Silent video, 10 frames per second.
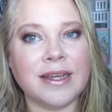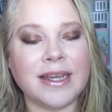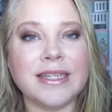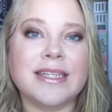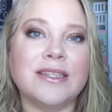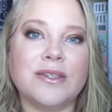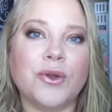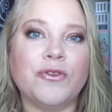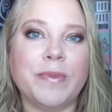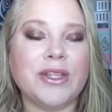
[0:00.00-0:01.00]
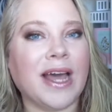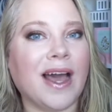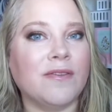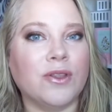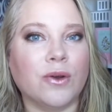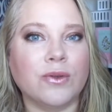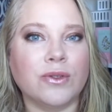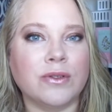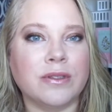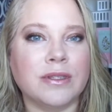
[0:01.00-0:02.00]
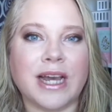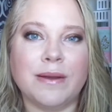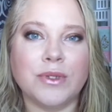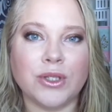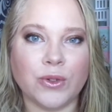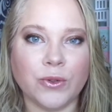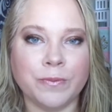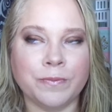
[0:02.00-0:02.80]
it's good for me to have those times too.